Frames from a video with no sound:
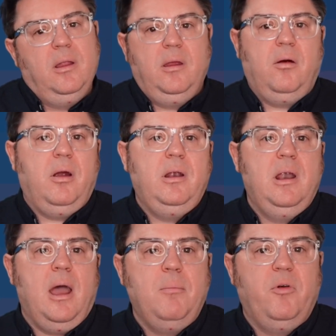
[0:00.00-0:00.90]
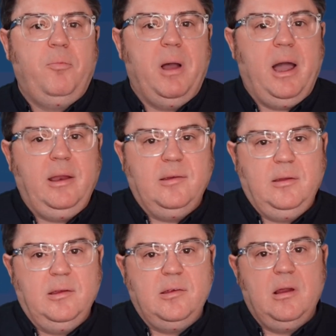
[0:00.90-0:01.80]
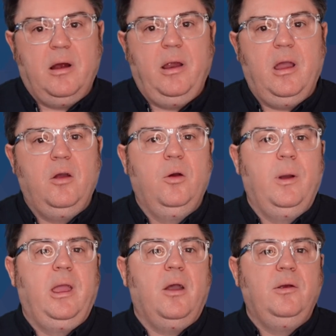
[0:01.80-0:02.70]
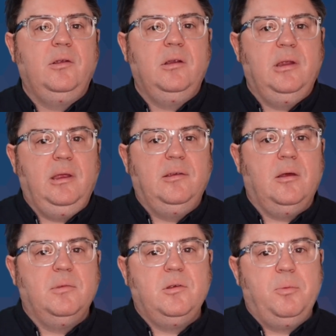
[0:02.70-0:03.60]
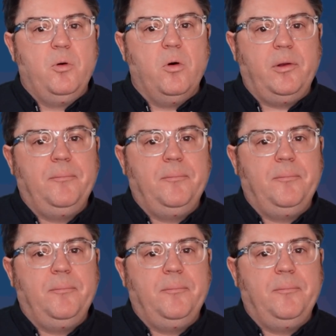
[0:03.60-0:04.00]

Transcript: there are a number of parties in this scenario who are going to need some support.